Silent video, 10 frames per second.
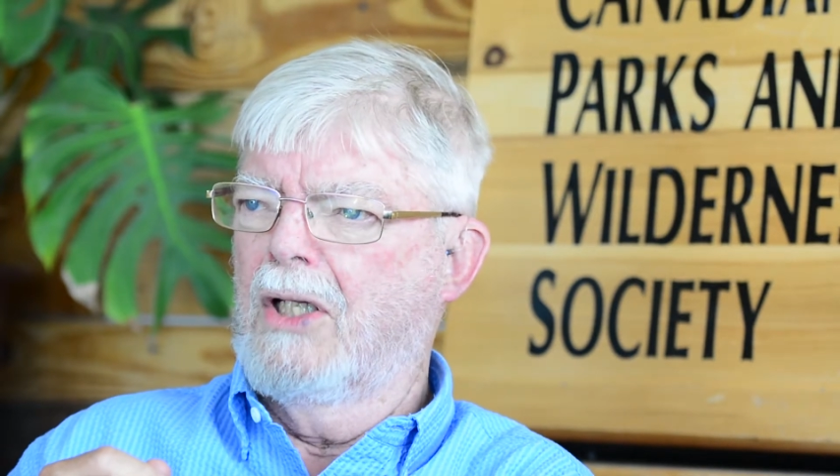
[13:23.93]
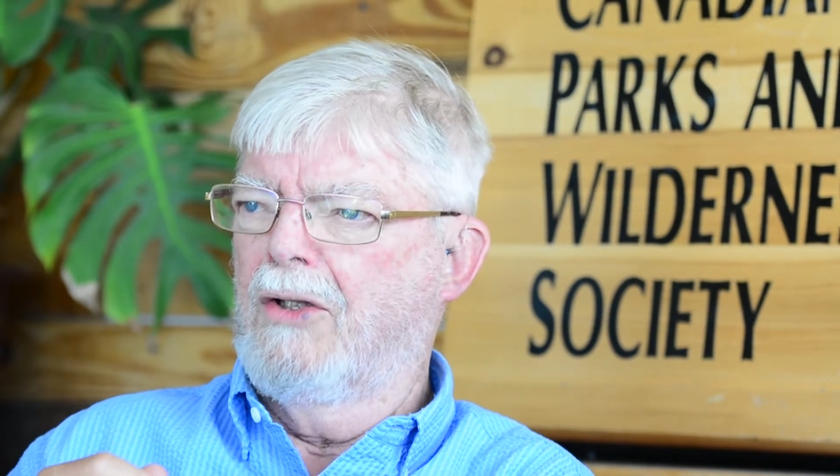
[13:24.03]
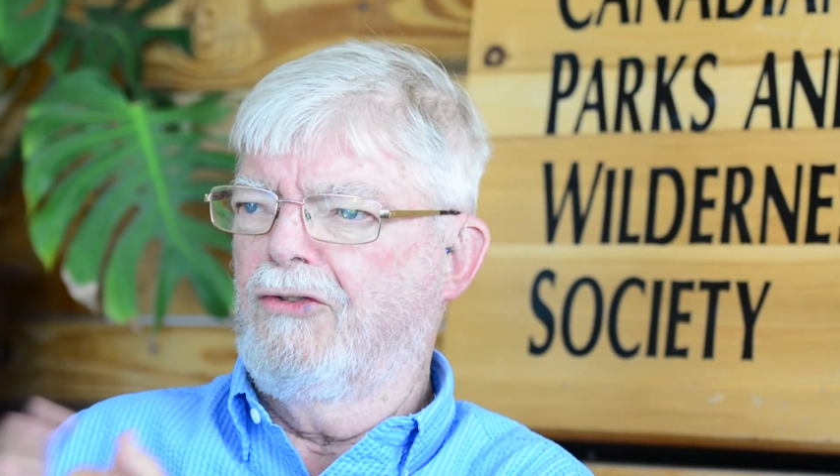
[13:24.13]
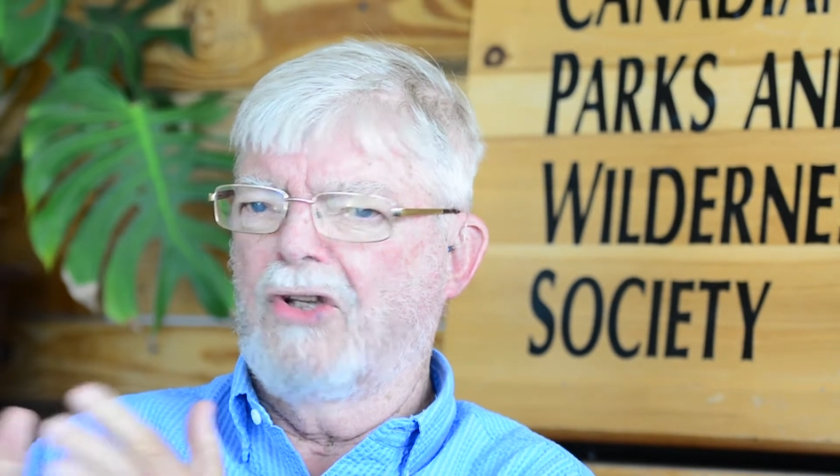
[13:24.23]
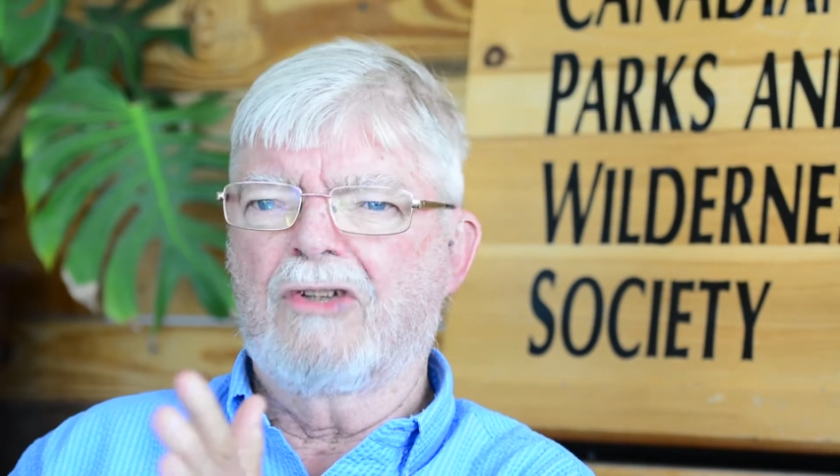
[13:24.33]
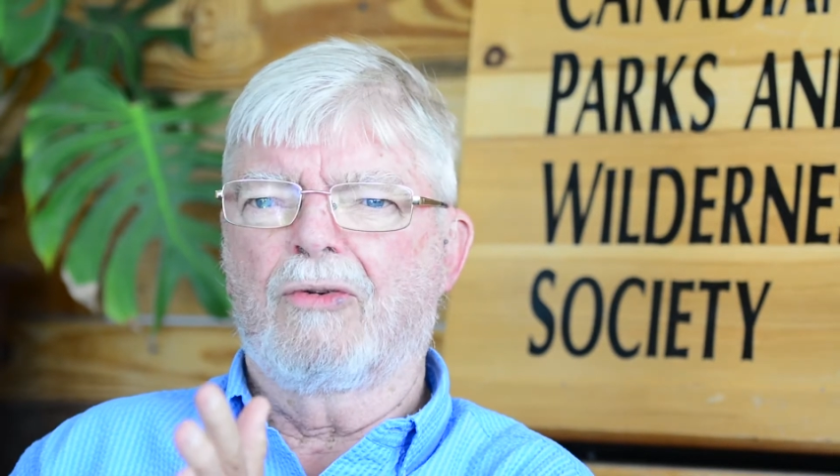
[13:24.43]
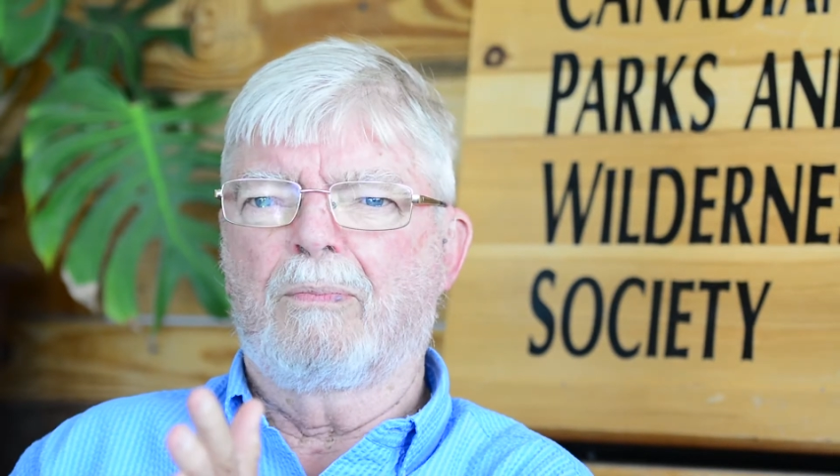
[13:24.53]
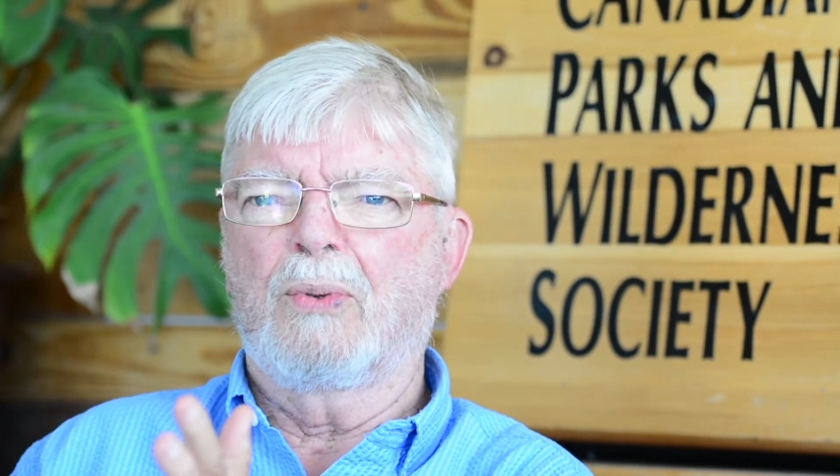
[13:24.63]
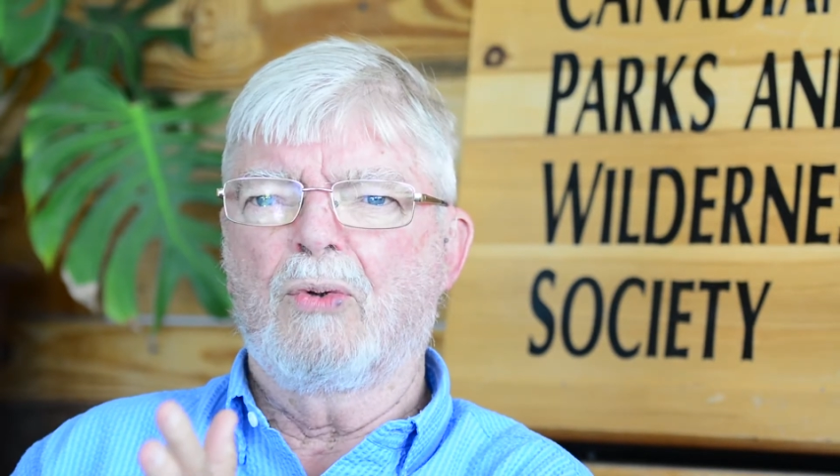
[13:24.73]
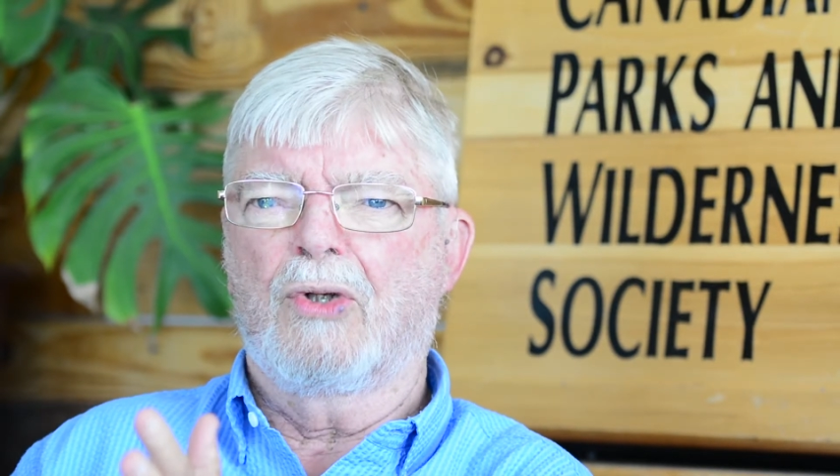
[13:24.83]
Sense
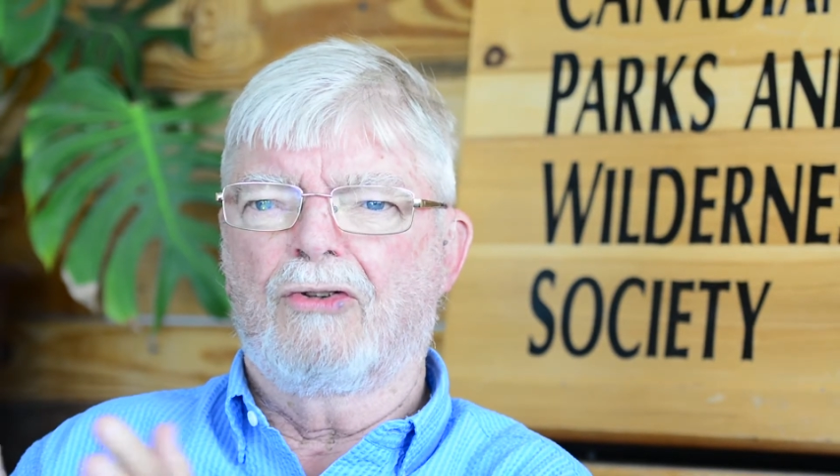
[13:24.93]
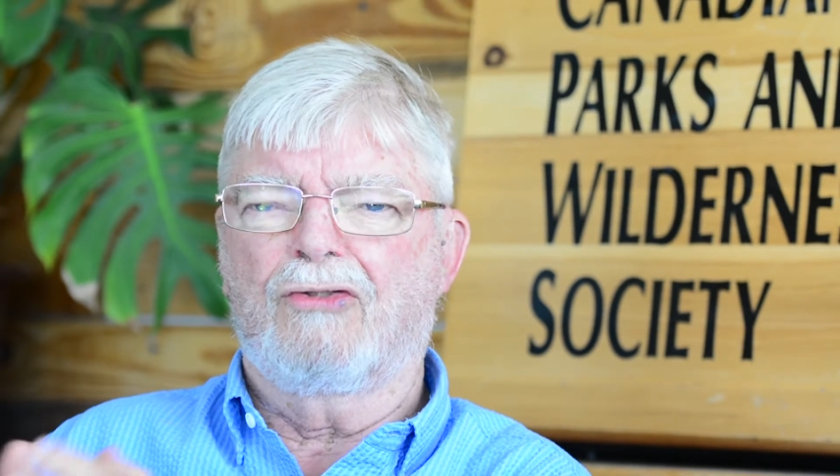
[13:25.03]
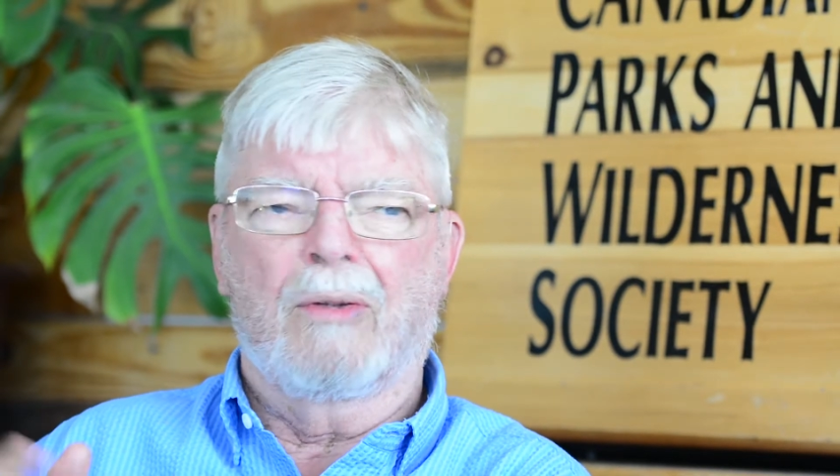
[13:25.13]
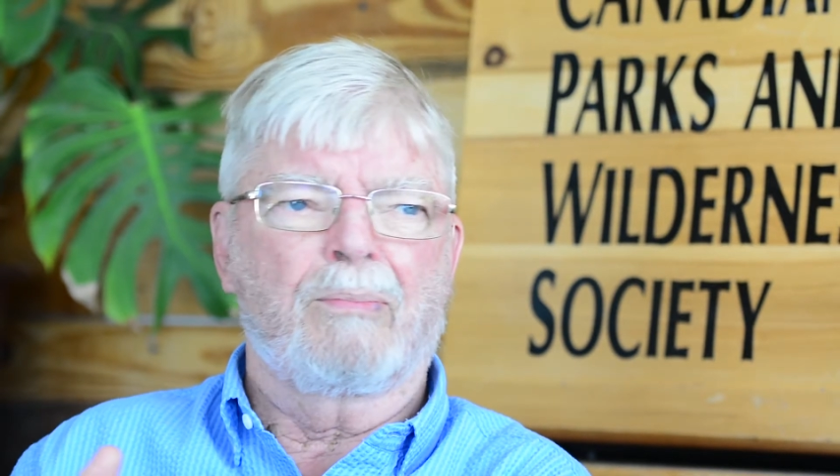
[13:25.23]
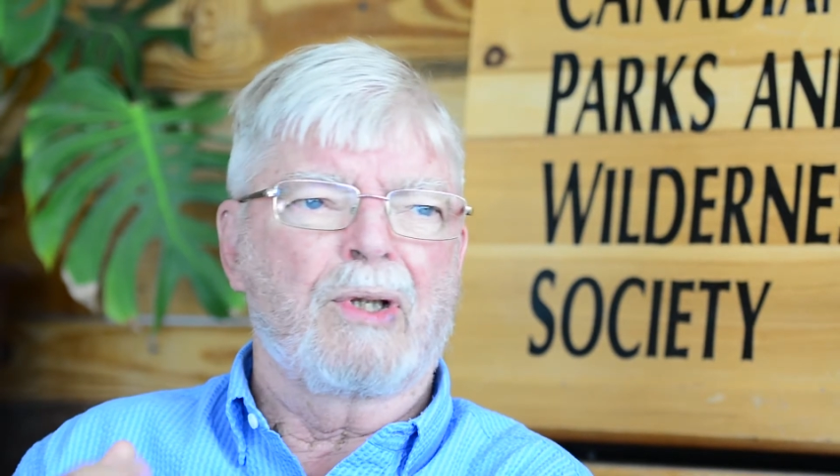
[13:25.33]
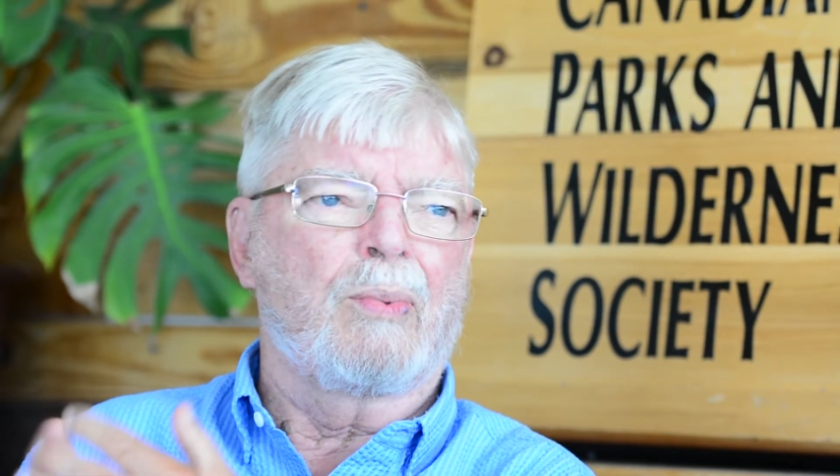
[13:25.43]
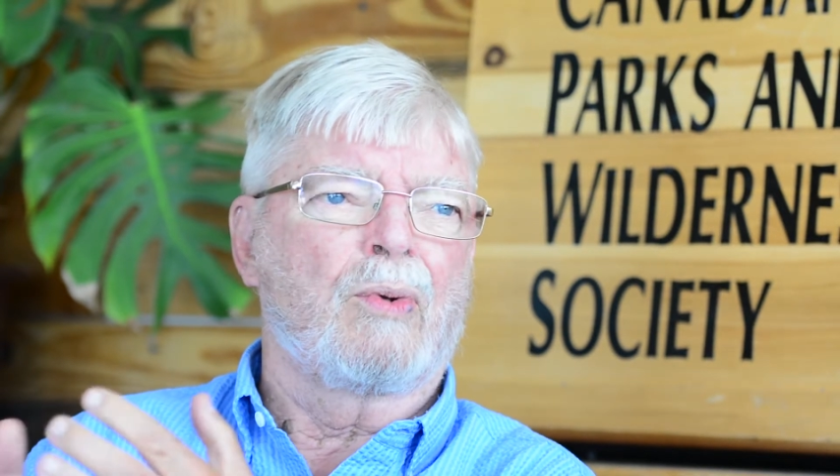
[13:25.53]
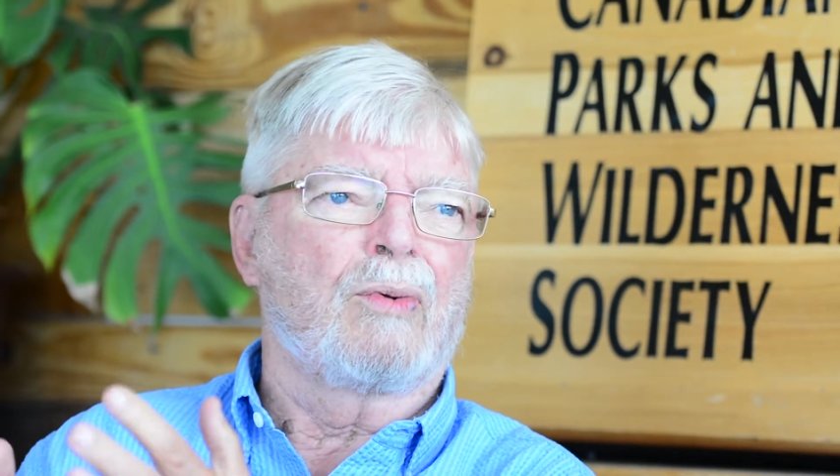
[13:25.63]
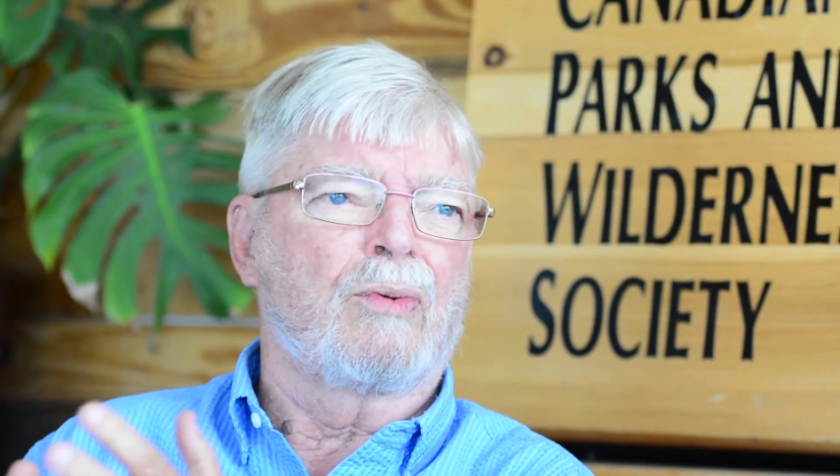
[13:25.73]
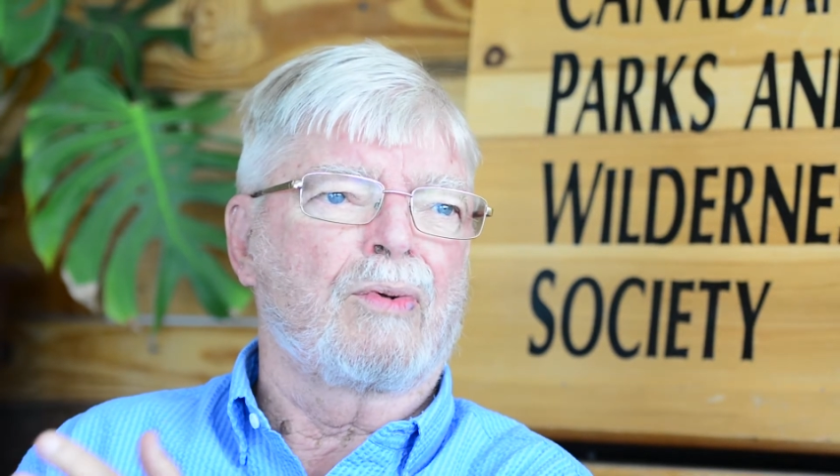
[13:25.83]
of beauty. Some
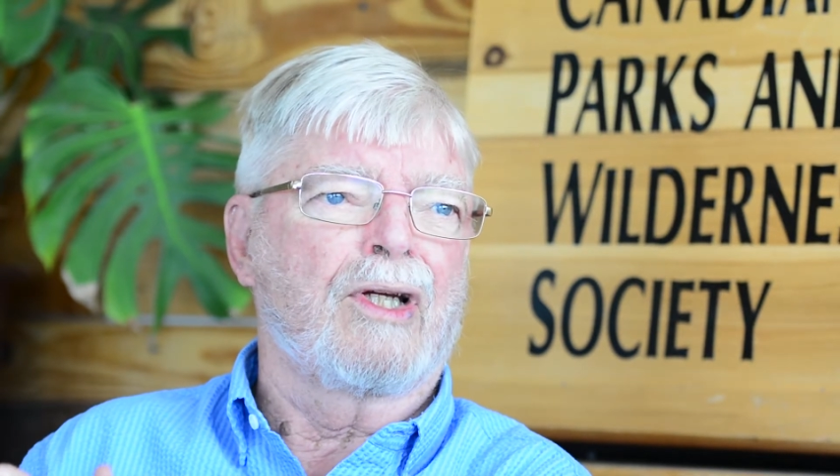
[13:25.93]
people